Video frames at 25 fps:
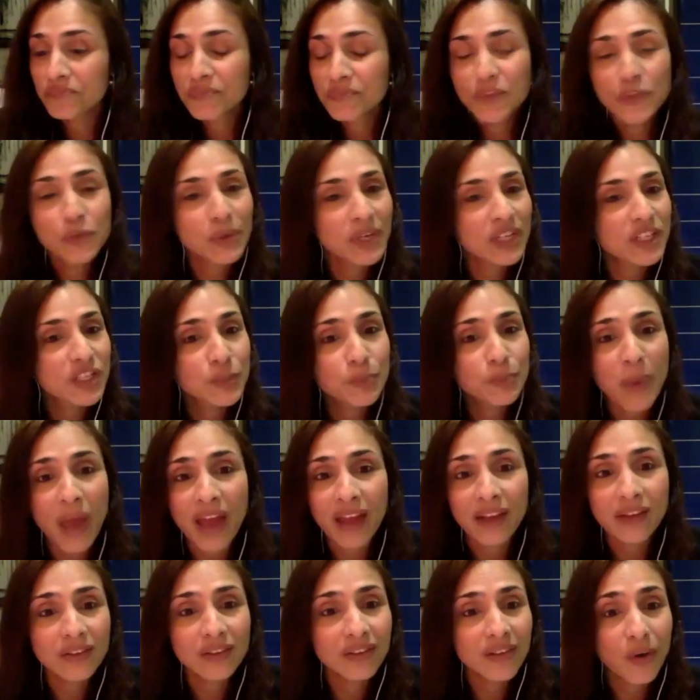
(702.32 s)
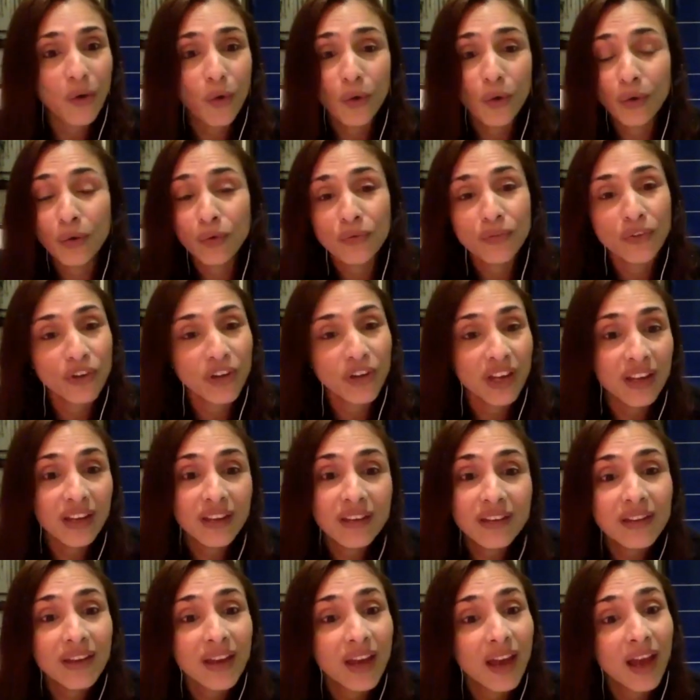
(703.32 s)
expand all over
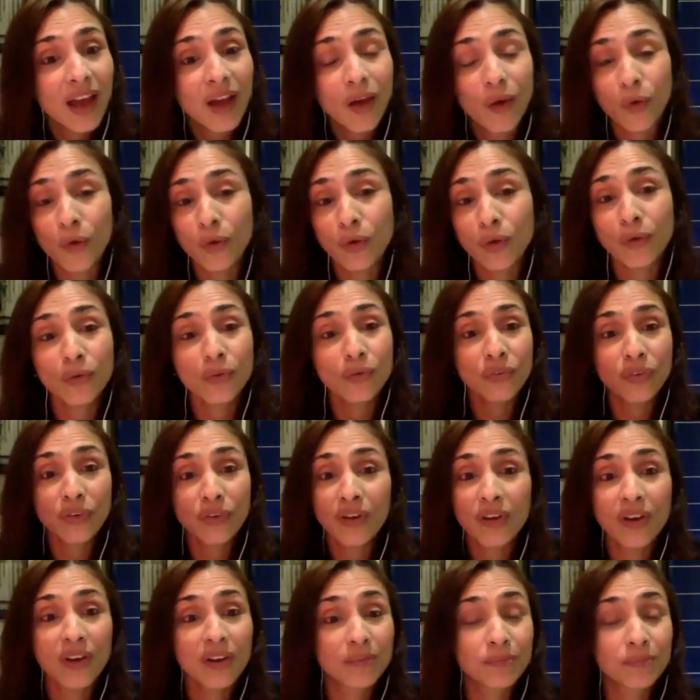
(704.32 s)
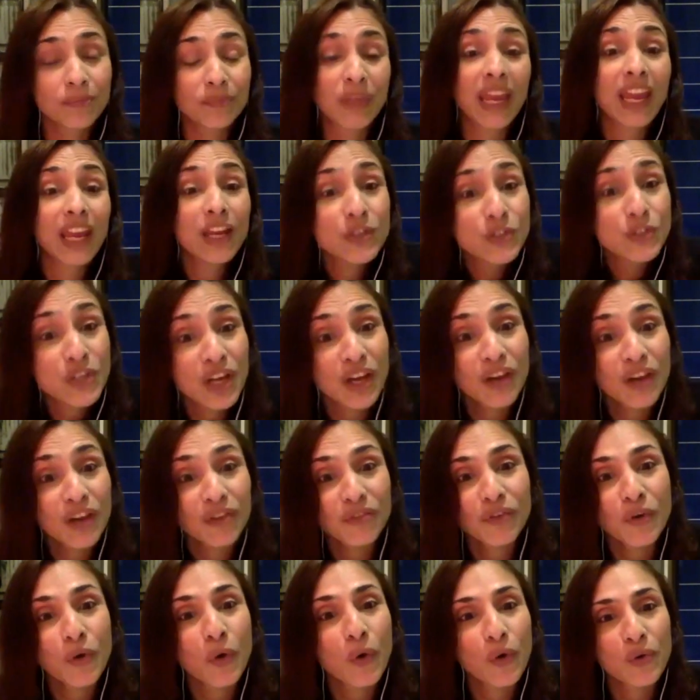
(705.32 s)
India, all over Asia,
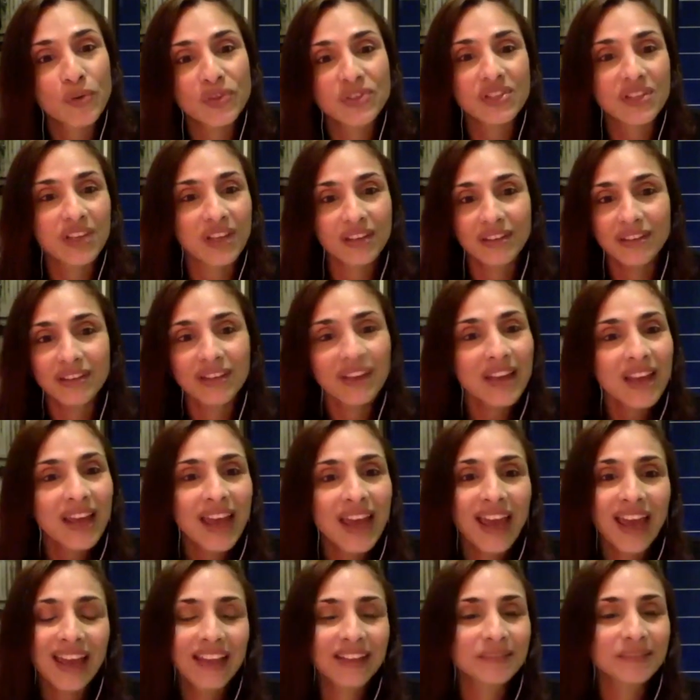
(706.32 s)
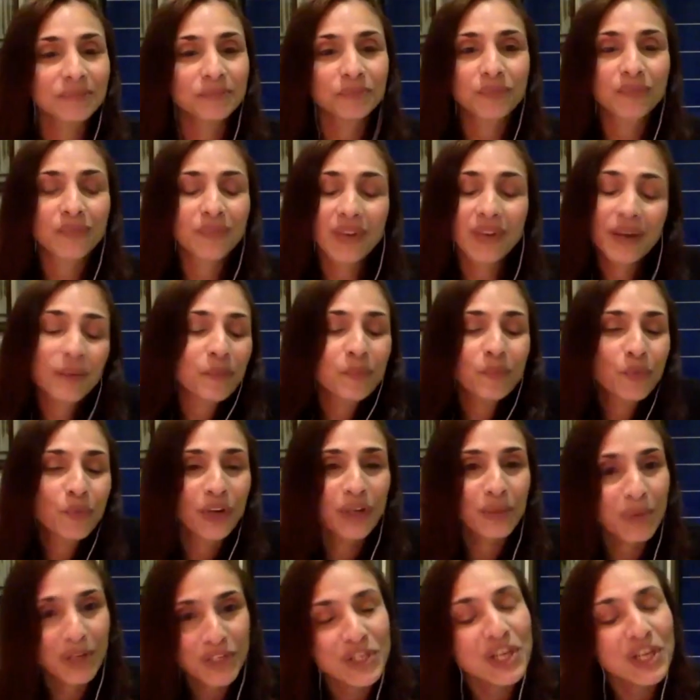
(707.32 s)
of course, and pretty
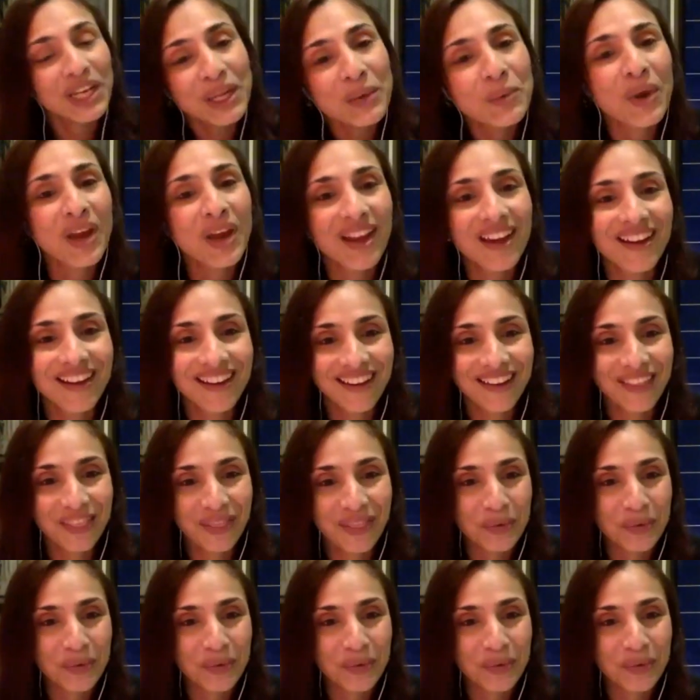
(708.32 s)
much anywhere in the